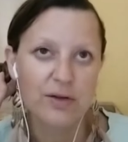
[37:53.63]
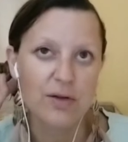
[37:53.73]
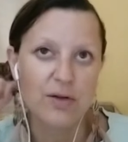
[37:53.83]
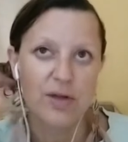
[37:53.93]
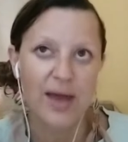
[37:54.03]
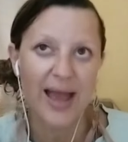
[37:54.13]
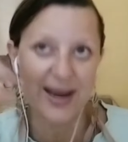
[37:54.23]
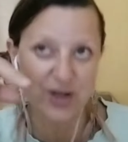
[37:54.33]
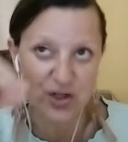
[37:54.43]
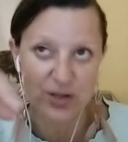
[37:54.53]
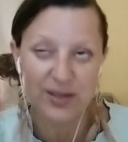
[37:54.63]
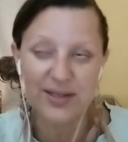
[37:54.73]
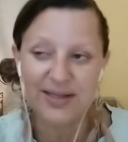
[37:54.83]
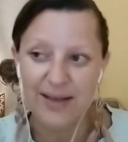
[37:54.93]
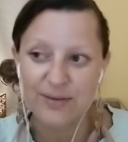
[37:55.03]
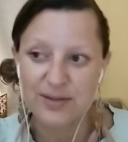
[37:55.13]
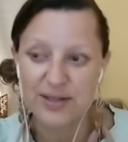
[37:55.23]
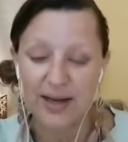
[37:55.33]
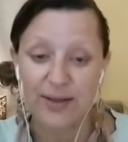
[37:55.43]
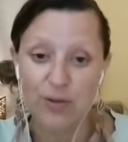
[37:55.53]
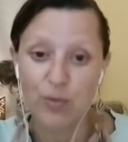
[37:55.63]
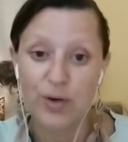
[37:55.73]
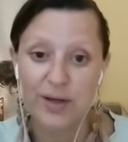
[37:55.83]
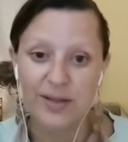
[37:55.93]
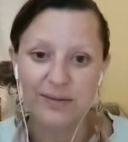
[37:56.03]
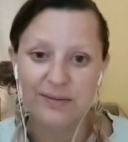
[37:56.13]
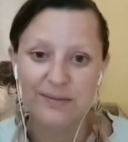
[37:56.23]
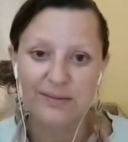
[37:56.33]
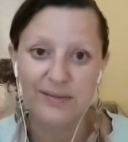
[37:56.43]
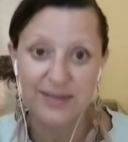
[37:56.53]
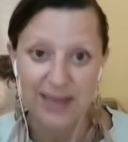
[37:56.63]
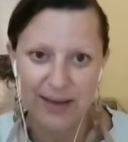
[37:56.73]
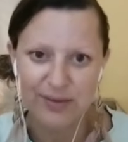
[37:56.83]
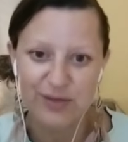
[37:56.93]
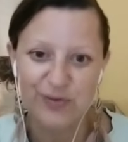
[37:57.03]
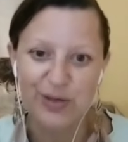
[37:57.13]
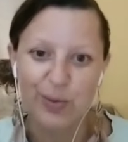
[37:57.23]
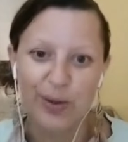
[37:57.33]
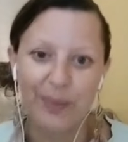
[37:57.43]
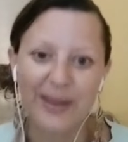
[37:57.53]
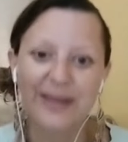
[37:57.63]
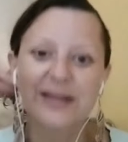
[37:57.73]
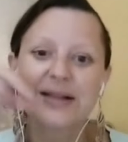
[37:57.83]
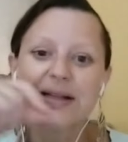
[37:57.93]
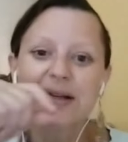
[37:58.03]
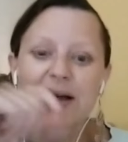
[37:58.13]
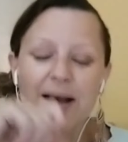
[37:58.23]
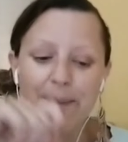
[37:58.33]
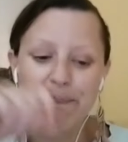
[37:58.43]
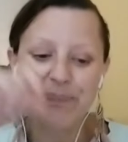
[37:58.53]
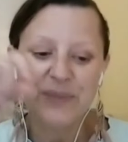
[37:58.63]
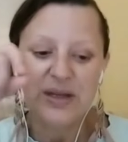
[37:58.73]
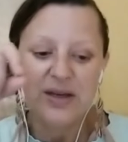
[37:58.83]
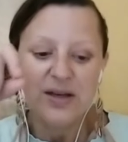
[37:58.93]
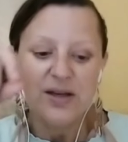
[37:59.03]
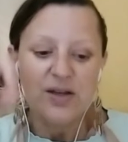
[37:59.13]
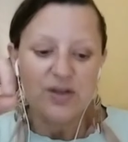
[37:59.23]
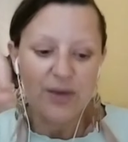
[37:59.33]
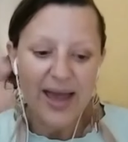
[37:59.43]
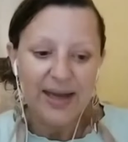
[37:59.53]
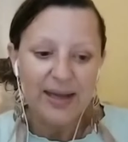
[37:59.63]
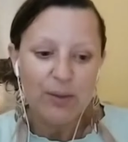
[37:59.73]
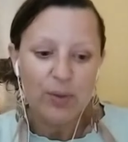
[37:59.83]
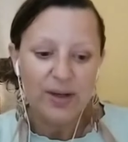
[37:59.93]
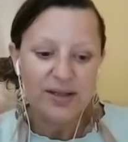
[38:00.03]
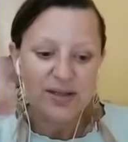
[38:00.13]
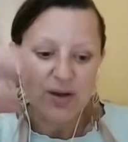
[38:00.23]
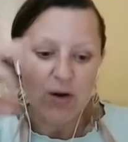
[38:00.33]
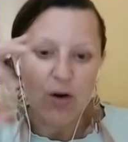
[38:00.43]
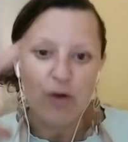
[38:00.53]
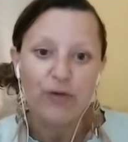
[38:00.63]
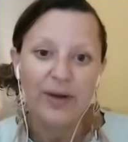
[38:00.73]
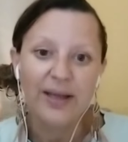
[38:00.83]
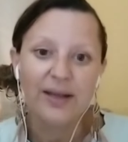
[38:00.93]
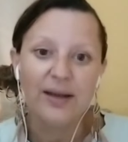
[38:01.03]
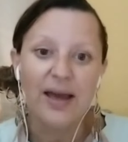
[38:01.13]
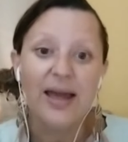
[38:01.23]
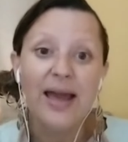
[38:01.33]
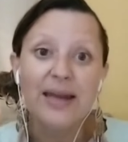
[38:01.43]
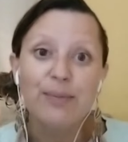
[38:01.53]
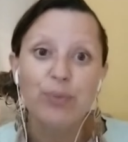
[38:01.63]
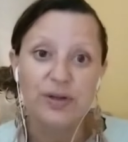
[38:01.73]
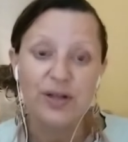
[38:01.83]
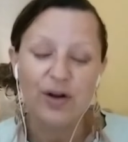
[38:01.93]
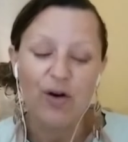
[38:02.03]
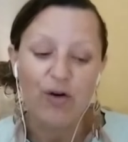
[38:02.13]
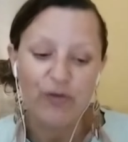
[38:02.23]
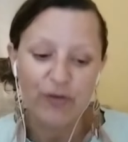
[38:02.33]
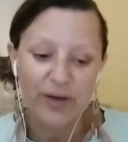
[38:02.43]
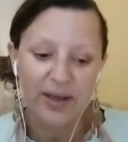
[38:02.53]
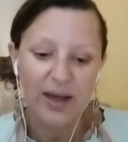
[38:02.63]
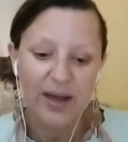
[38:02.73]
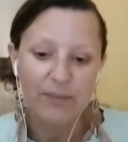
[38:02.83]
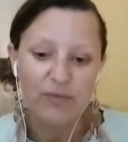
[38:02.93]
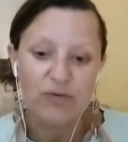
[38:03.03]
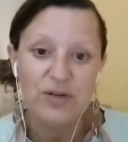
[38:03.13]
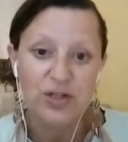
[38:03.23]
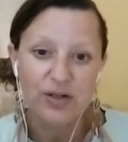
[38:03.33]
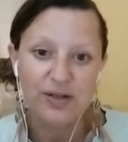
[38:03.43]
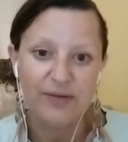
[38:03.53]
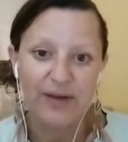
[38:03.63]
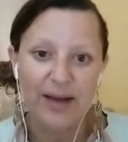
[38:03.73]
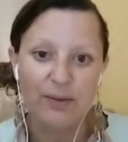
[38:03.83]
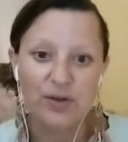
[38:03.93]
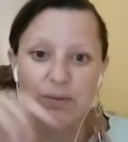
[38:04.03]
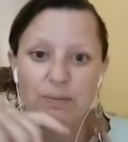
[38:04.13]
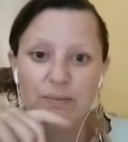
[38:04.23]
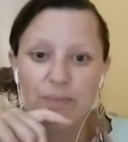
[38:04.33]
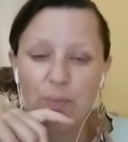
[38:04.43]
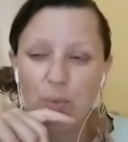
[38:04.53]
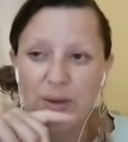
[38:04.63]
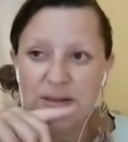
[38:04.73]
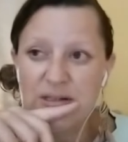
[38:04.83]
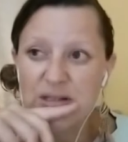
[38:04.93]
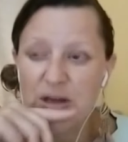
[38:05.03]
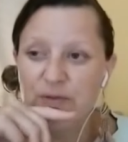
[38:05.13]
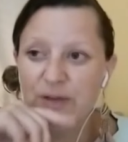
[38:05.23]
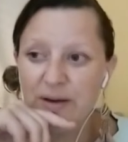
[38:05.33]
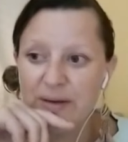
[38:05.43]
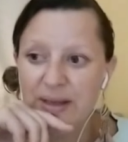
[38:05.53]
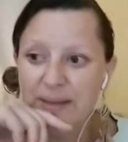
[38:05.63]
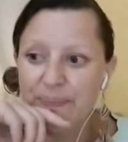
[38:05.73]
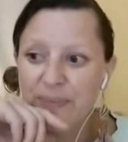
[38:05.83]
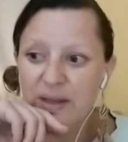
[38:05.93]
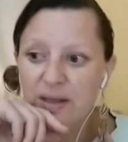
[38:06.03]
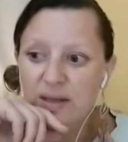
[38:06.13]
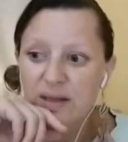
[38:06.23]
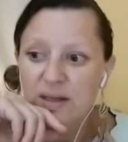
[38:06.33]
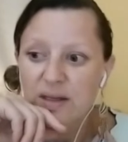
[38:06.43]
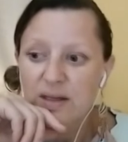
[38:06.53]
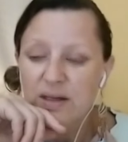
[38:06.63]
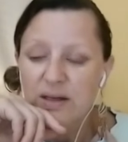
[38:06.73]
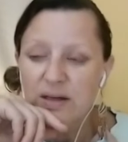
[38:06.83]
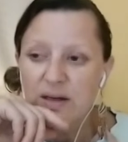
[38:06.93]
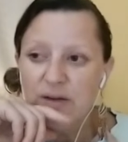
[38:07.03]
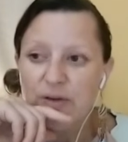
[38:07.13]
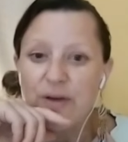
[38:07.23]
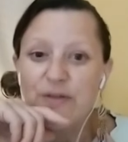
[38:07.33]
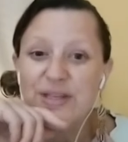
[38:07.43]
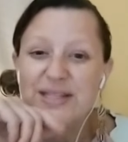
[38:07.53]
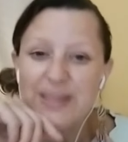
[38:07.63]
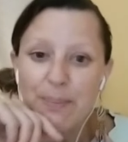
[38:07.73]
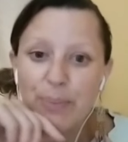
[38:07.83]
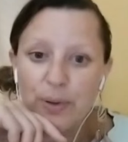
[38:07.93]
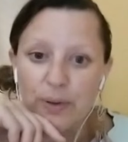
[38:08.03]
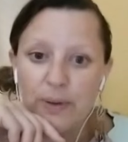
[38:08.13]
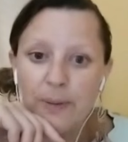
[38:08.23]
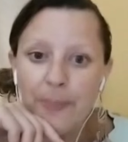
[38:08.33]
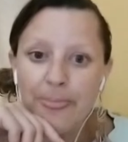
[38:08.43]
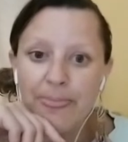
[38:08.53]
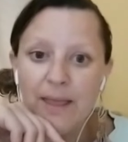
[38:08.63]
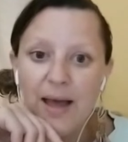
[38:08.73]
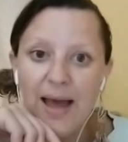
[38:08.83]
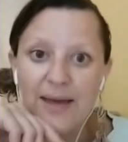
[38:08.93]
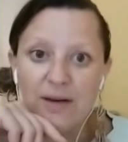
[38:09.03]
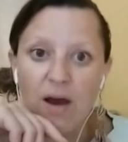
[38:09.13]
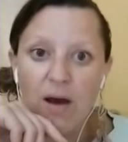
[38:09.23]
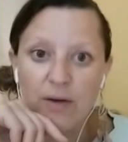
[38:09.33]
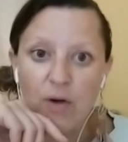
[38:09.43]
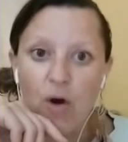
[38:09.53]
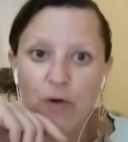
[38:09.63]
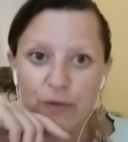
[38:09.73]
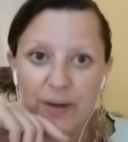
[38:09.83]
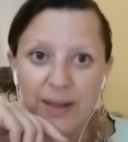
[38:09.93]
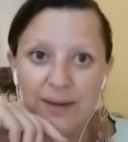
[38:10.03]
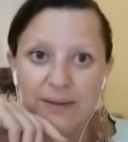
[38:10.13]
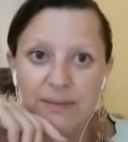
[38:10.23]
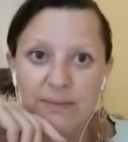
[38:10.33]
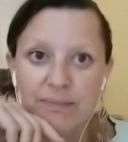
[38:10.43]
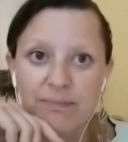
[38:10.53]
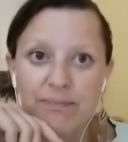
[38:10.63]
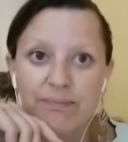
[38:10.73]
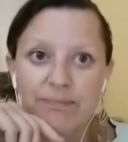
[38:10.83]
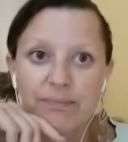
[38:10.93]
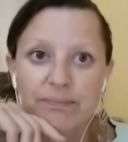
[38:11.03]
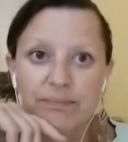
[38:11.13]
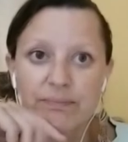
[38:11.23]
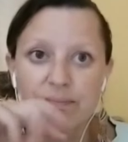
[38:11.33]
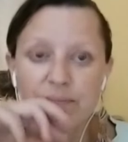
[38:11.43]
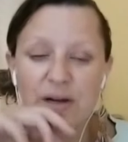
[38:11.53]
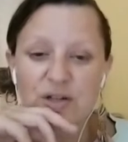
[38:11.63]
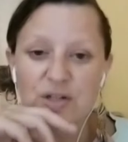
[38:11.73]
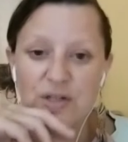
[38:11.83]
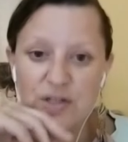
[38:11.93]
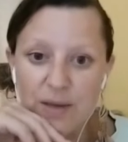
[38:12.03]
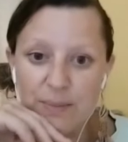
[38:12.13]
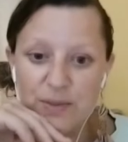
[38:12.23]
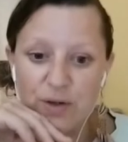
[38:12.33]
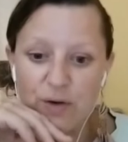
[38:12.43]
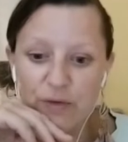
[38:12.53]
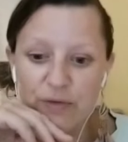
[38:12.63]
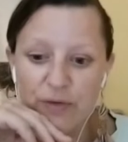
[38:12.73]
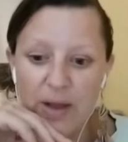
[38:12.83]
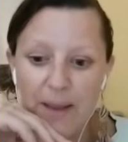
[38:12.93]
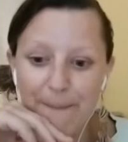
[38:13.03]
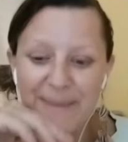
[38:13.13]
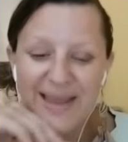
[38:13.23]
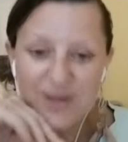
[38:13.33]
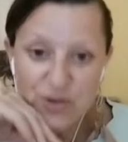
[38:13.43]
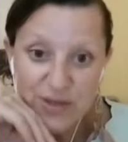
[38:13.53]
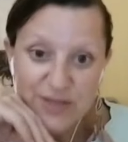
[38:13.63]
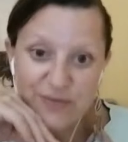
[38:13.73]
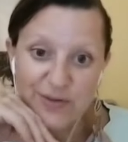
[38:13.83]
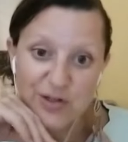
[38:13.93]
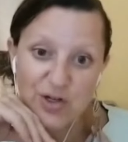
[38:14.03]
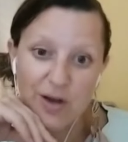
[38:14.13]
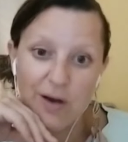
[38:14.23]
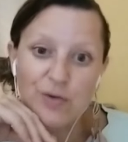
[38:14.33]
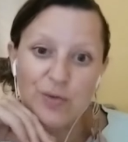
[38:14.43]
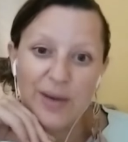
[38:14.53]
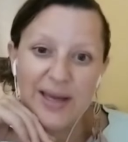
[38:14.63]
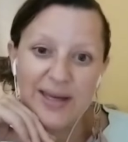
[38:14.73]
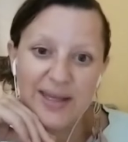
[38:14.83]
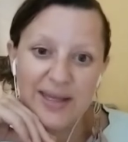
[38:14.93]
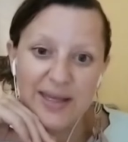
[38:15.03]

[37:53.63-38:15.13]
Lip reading: the action sounds like the word sounds, if you see what I mean. So any words that are offering, any books that are offering richness of language, so ones that are very, very, very simple and aren't offering much in terms of interest for the child or any